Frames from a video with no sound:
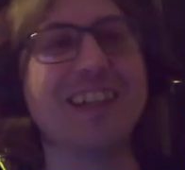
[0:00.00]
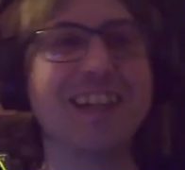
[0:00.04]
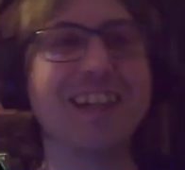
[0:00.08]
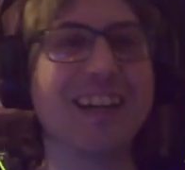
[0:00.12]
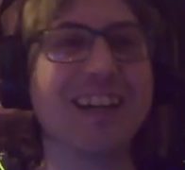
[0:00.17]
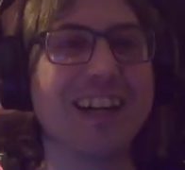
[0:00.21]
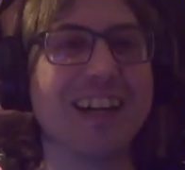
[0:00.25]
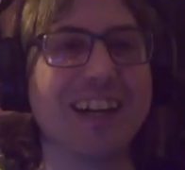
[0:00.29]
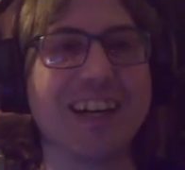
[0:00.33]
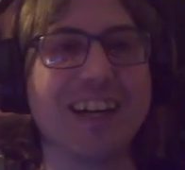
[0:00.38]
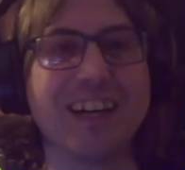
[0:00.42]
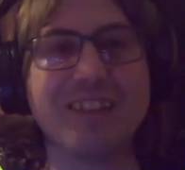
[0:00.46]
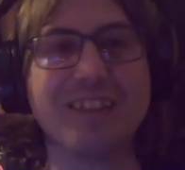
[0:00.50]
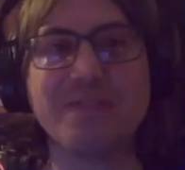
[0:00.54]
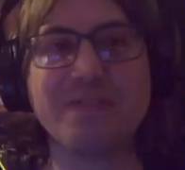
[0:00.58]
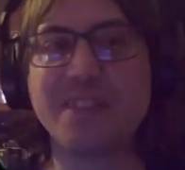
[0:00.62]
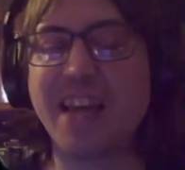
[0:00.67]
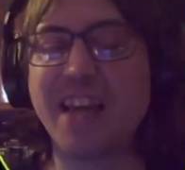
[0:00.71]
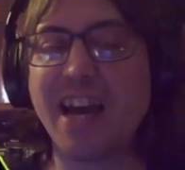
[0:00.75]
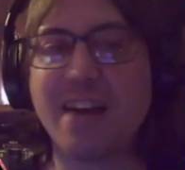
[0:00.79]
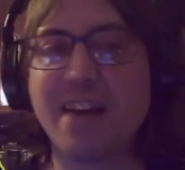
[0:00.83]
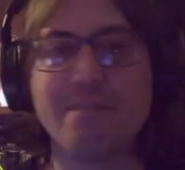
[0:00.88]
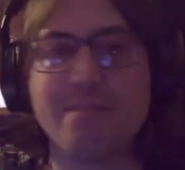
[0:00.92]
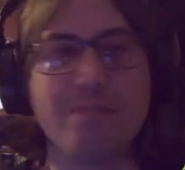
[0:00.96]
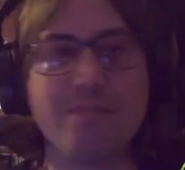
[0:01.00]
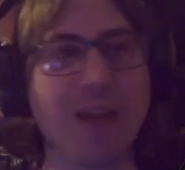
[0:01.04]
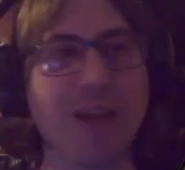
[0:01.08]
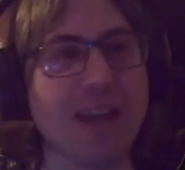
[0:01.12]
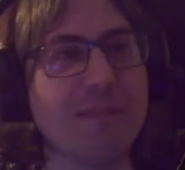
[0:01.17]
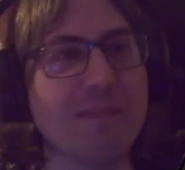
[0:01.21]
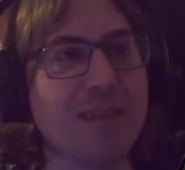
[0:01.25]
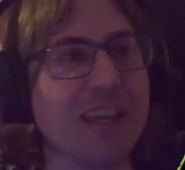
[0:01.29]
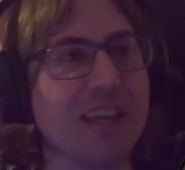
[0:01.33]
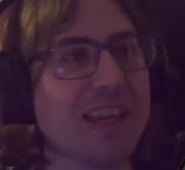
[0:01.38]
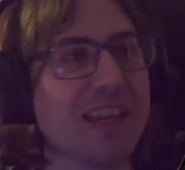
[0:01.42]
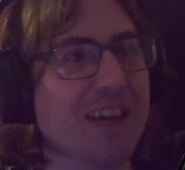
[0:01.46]
Yeah,
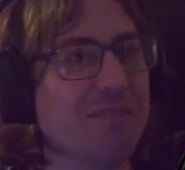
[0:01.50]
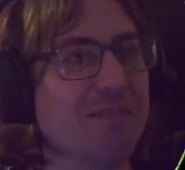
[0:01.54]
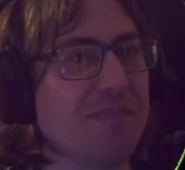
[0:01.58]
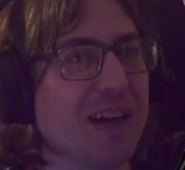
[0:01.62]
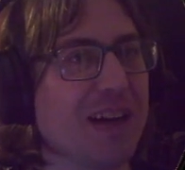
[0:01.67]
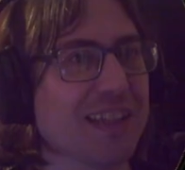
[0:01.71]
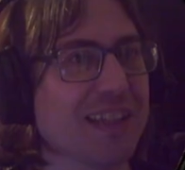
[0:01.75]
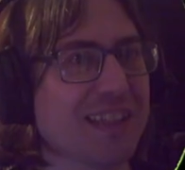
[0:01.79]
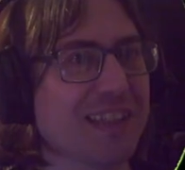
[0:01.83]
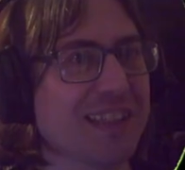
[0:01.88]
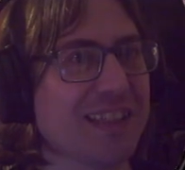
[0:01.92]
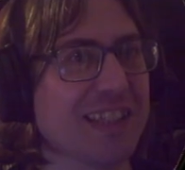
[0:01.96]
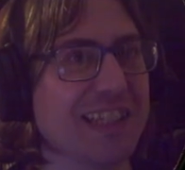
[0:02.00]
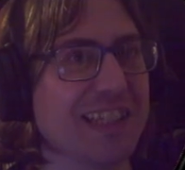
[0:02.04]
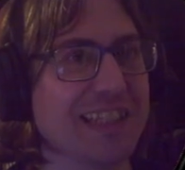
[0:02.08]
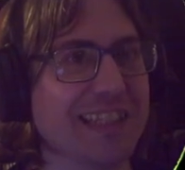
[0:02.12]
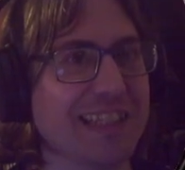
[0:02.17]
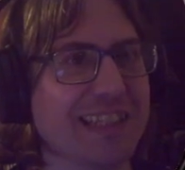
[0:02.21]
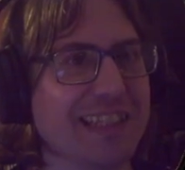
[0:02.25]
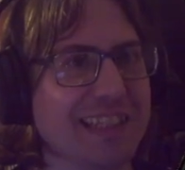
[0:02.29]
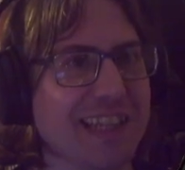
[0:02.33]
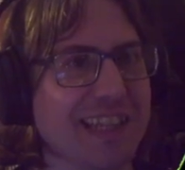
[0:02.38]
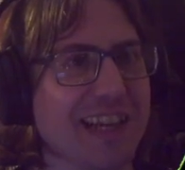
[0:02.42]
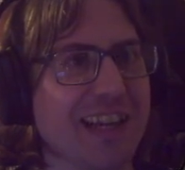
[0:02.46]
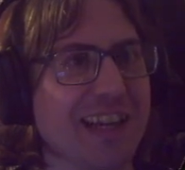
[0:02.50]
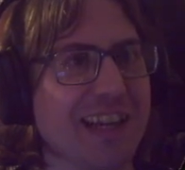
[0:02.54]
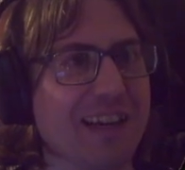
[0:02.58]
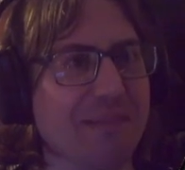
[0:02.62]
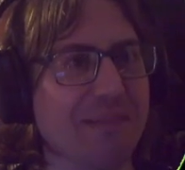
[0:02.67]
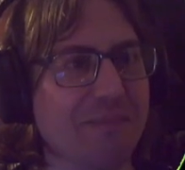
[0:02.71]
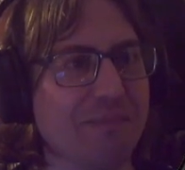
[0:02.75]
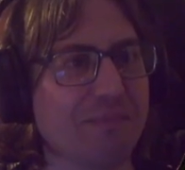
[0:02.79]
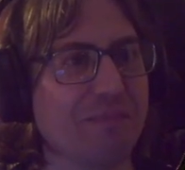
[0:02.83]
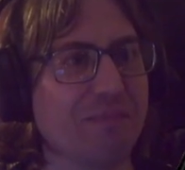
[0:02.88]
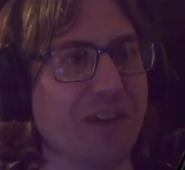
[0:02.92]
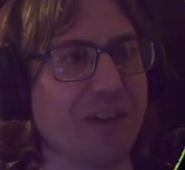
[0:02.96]
maybe come back to this
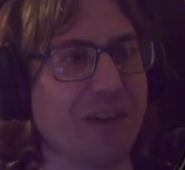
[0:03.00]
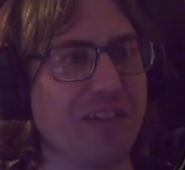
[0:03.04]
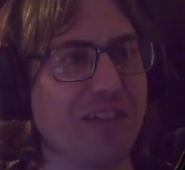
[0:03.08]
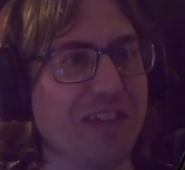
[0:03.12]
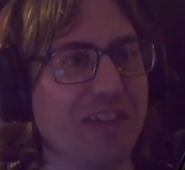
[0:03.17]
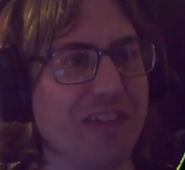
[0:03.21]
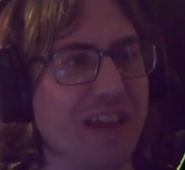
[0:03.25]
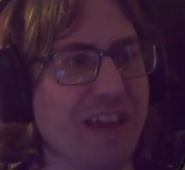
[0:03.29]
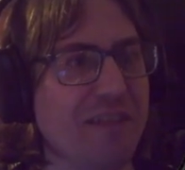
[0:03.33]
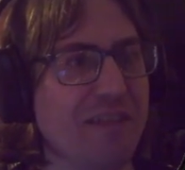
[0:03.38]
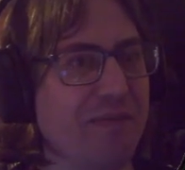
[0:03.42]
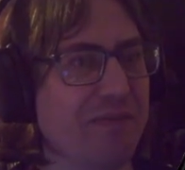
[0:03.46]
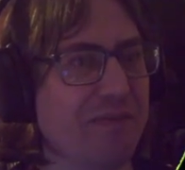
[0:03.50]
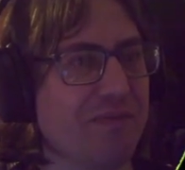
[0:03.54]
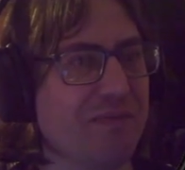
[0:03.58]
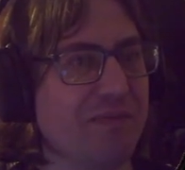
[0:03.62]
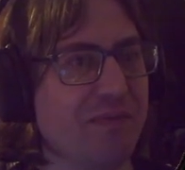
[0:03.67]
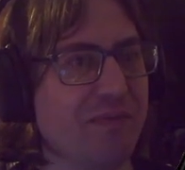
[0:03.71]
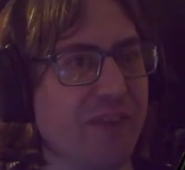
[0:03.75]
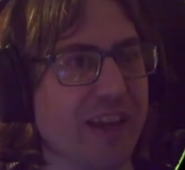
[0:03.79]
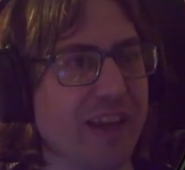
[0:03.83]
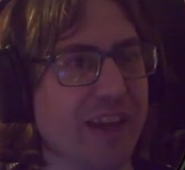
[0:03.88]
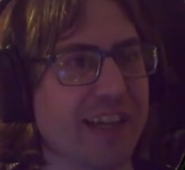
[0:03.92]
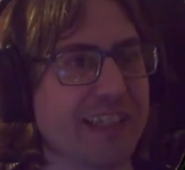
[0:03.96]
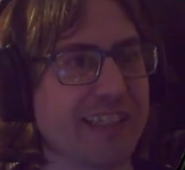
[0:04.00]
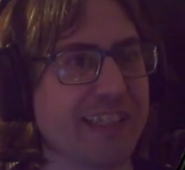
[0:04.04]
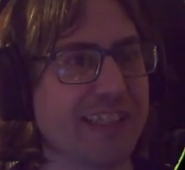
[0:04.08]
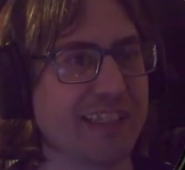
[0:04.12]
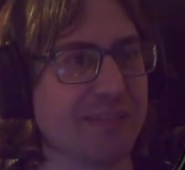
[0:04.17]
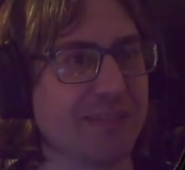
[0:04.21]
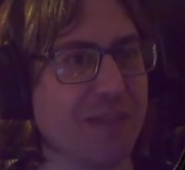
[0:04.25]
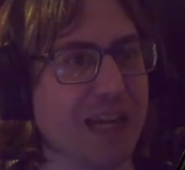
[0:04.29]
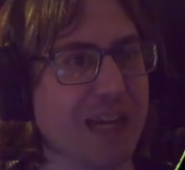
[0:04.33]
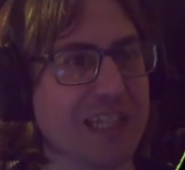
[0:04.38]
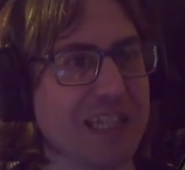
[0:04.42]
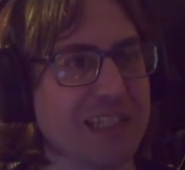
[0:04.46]
when they've fixed
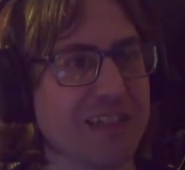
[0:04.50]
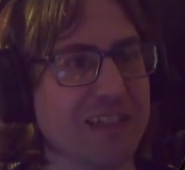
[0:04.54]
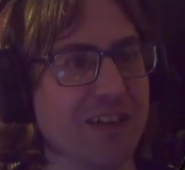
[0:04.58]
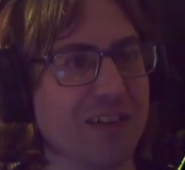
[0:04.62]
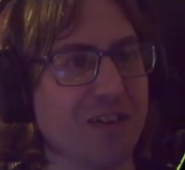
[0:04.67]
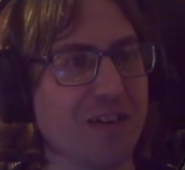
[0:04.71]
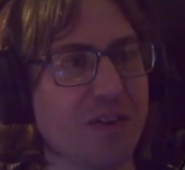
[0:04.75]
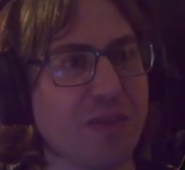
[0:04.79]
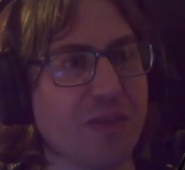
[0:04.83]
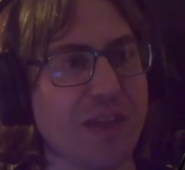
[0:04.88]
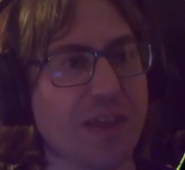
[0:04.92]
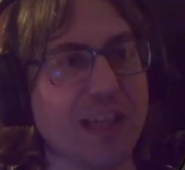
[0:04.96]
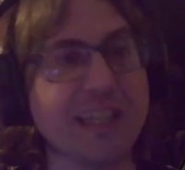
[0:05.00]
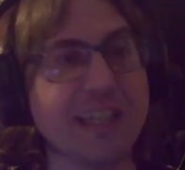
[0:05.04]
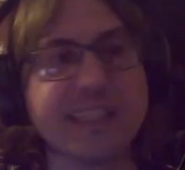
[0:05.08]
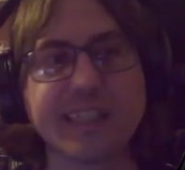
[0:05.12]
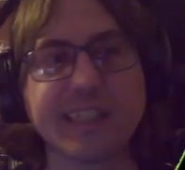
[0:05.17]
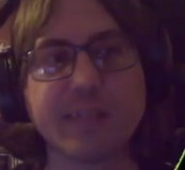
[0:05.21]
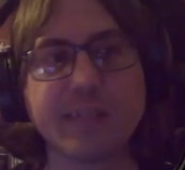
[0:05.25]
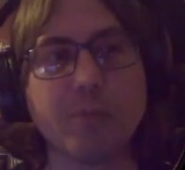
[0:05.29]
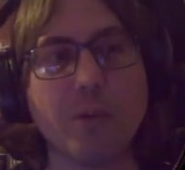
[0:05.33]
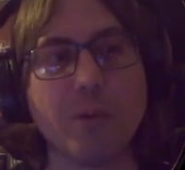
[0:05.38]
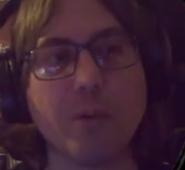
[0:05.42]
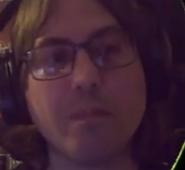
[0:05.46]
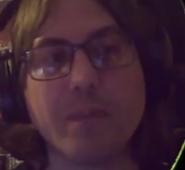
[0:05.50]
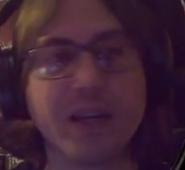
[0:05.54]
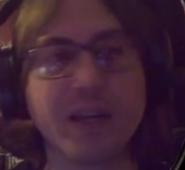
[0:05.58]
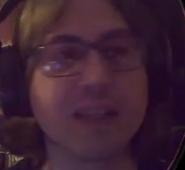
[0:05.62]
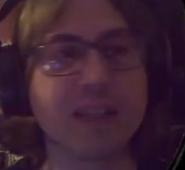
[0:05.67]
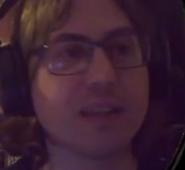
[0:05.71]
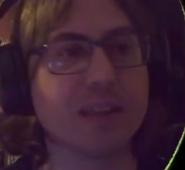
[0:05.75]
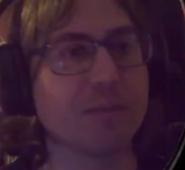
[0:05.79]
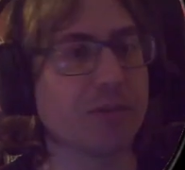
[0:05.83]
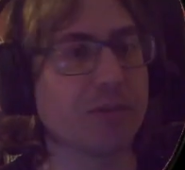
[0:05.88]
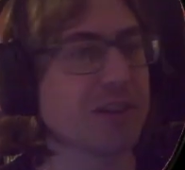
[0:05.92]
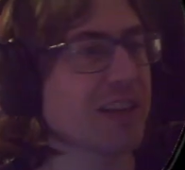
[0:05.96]
and patched a lot of things. The one
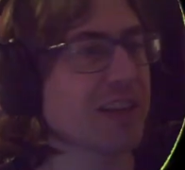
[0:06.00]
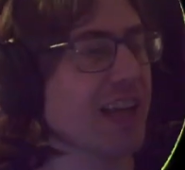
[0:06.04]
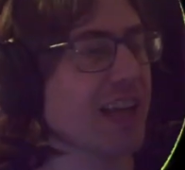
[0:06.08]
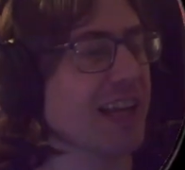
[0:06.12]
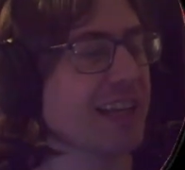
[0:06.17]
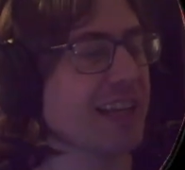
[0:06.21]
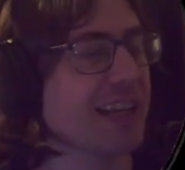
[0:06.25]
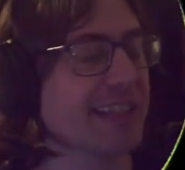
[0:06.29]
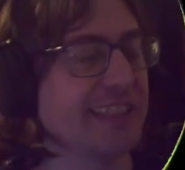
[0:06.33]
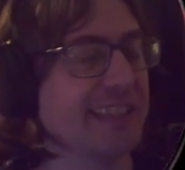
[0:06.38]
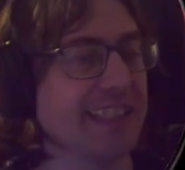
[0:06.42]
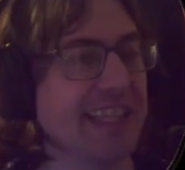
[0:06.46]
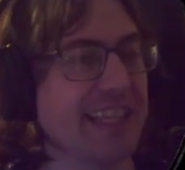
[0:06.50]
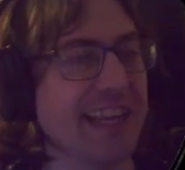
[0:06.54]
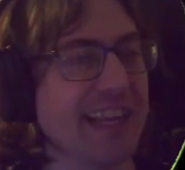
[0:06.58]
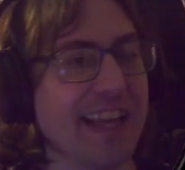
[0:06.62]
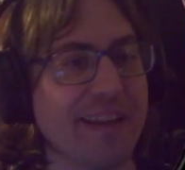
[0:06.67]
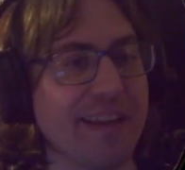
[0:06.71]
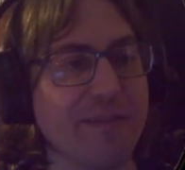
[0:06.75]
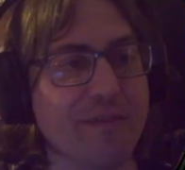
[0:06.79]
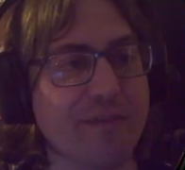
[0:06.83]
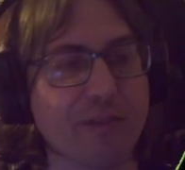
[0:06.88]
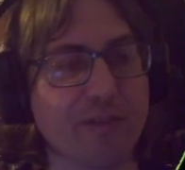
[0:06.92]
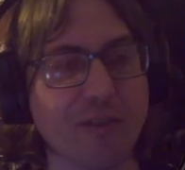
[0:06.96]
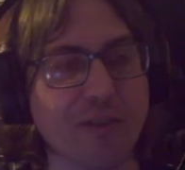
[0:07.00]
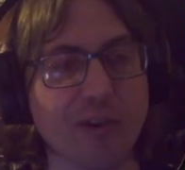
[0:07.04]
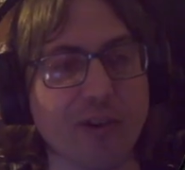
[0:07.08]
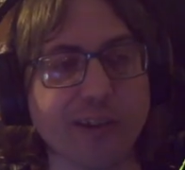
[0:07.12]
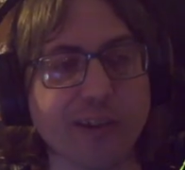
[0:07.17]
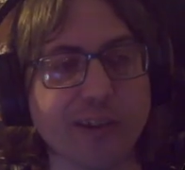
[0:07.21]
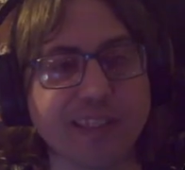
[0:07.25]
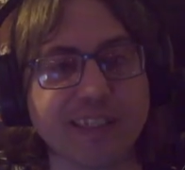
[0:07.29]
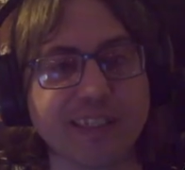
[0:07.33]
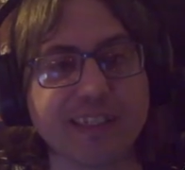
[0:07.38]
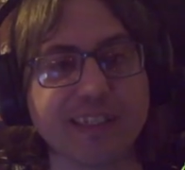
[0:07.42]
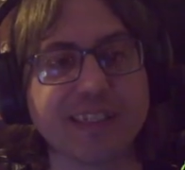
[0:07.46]
bit that wouldn't let us in it for a
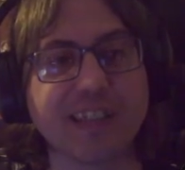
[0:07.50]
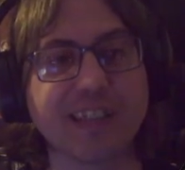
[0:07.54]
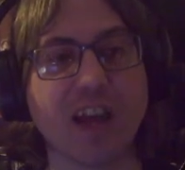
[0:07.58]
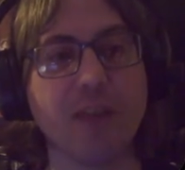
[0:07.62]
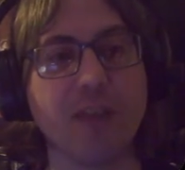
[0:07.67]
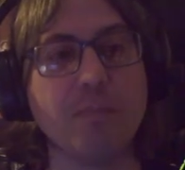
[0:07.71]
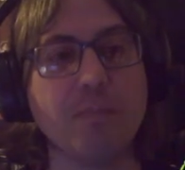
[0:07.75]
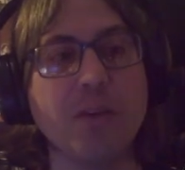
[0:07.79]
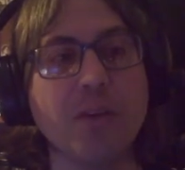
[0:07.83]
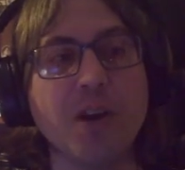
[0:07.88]
lot of the time,